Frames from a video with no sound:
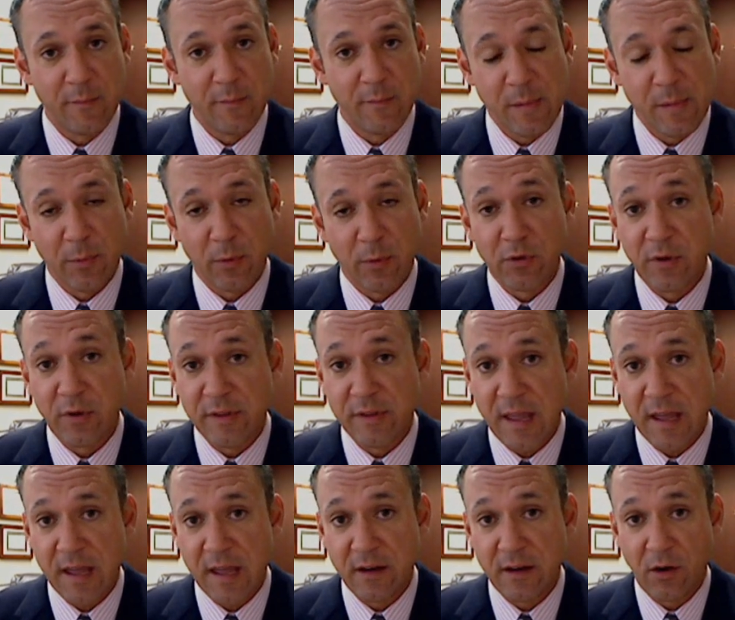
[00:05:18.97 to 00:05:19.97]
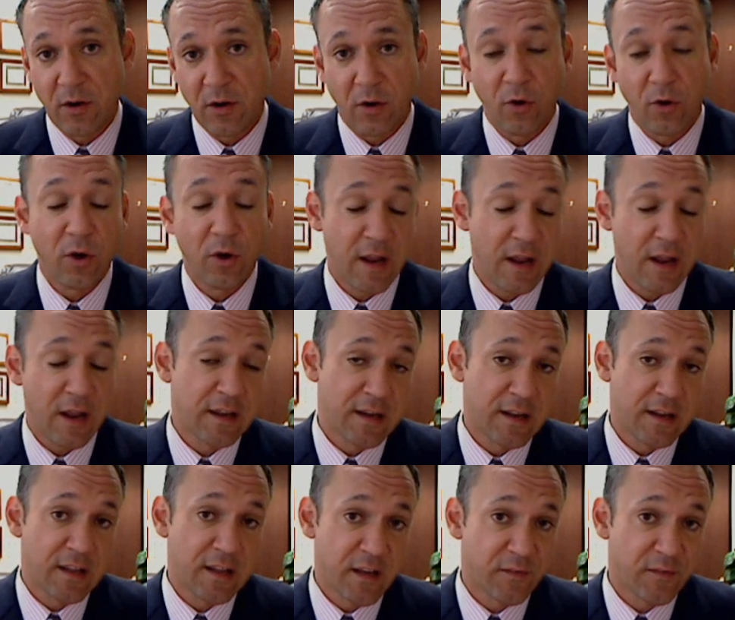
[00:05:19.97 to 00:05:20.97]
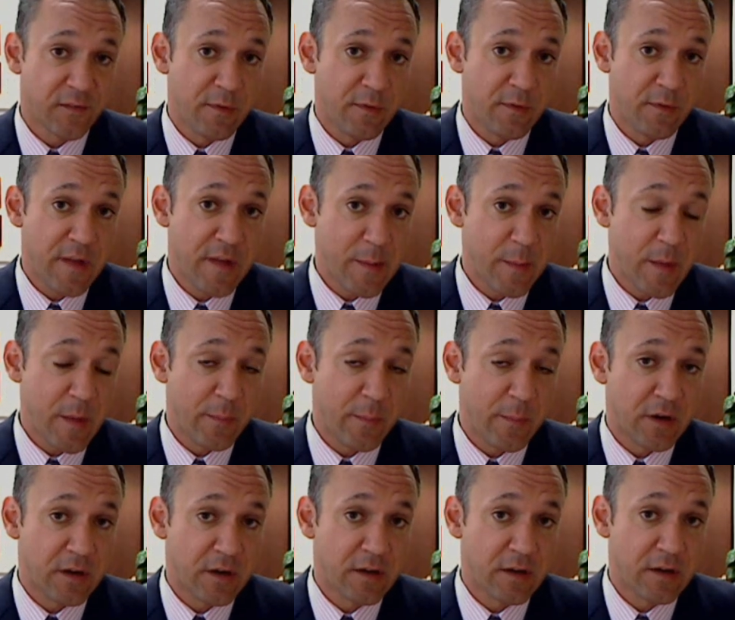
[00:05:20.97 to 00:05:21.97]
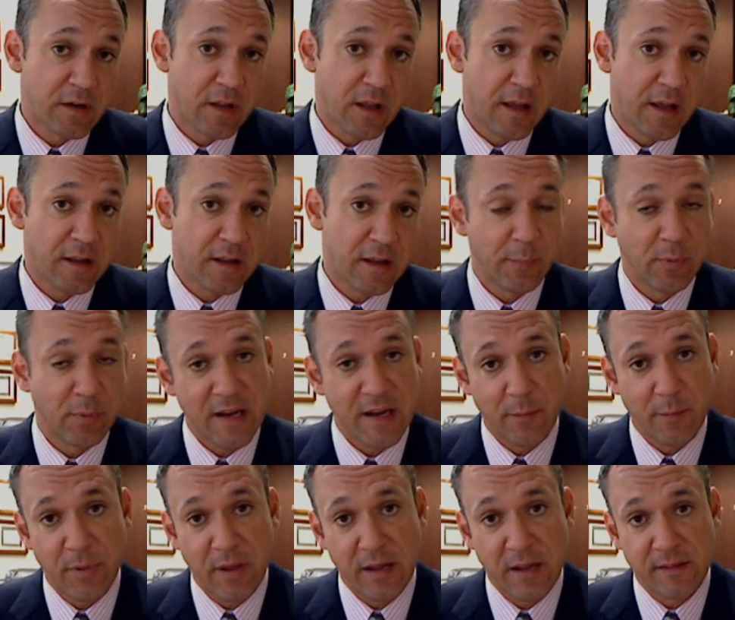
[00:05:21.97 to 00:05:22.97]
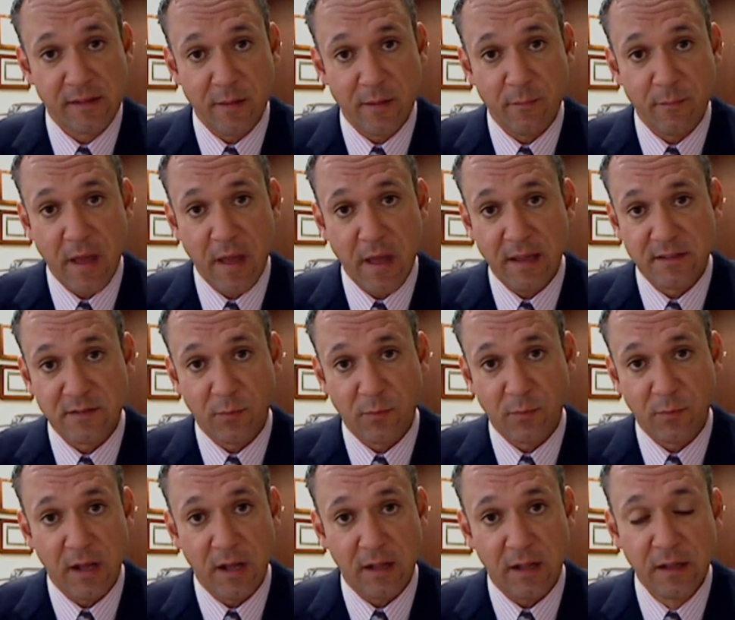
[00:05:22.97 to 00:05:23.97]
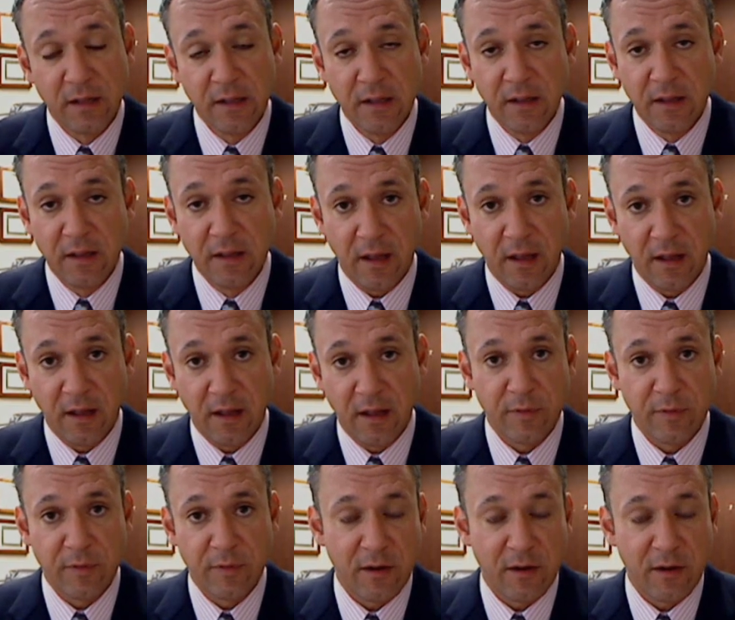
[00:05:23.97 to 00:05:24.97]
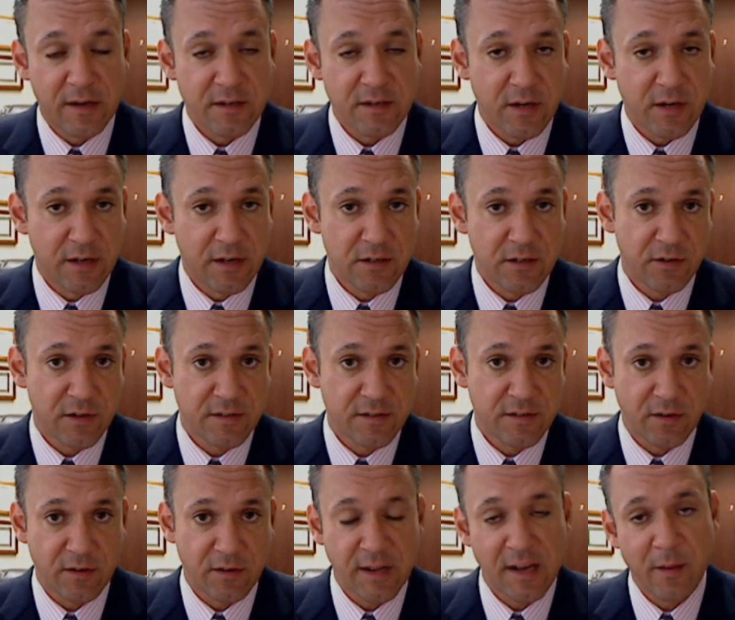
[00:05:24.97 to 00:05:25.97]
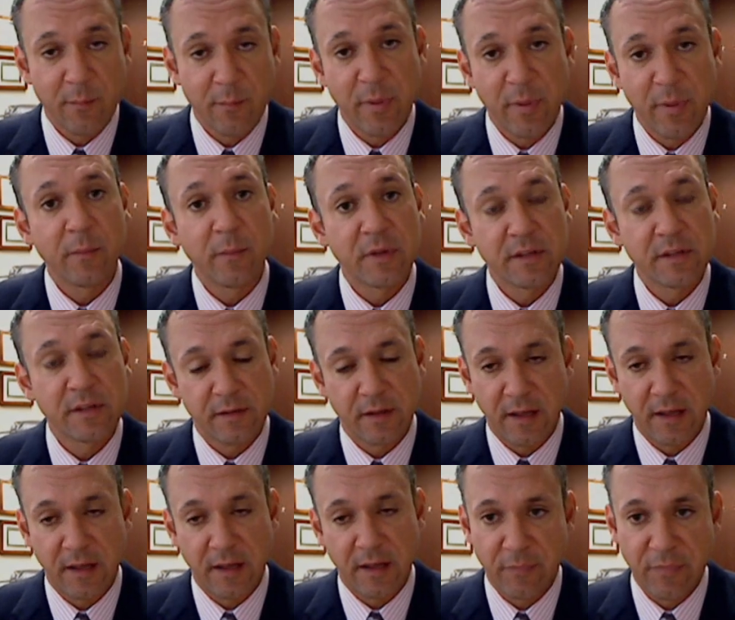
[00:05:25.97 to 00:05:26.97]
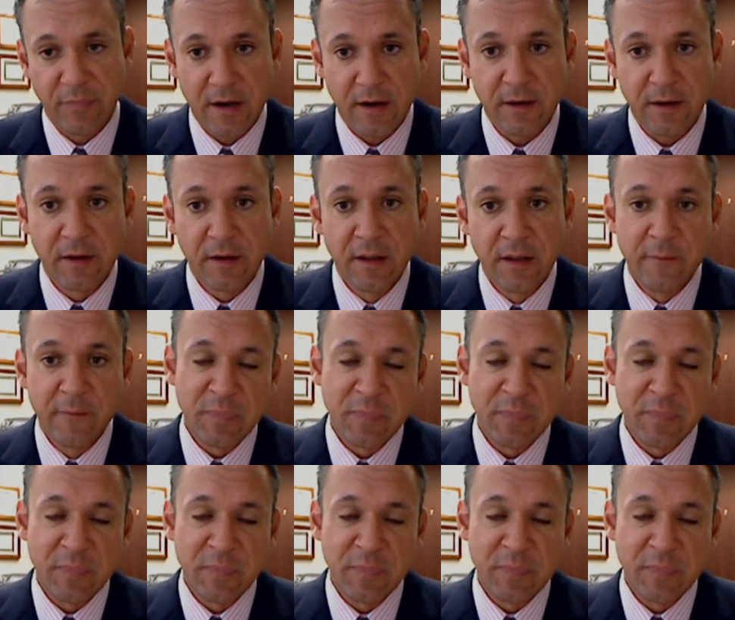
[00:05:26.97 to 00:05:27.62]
Many people are doing that, or get a gift from a family member to plan on paying them back as well without any interest or any kind of payment there.